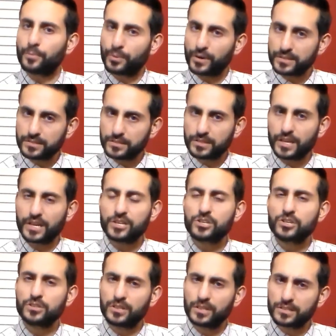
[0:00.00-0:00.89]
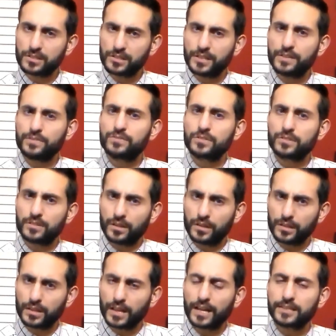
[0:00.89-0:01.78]
The presentation does leave
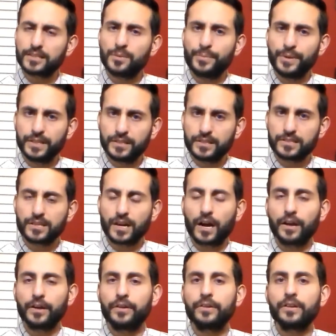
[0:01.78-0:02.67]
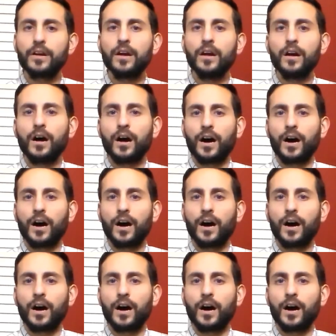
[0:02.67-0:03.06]
a lot to be desired,